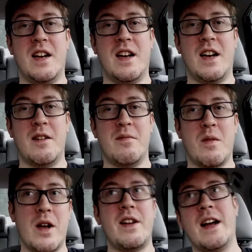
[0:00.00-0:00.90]

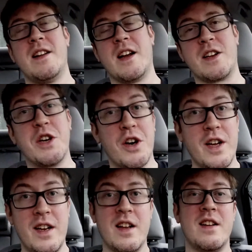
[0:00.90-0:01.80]
Not
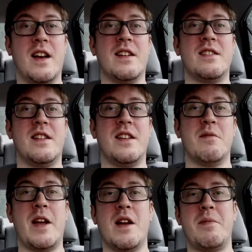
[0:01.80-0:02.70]
good, and it
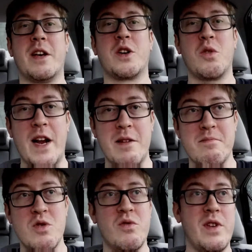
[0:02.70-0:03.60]
may not be a great
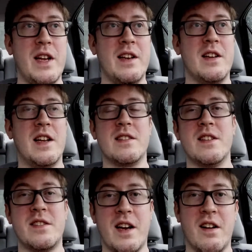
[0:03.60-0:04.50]
movie
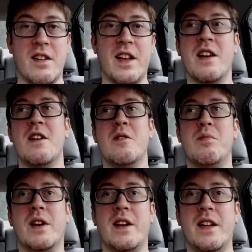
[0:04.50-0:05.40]
necessarily,
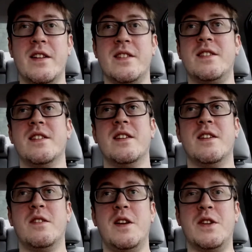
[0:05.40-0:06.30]
but
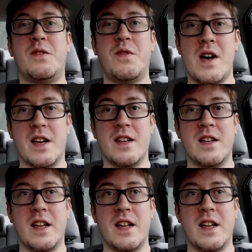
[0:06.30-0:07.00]
it's fun.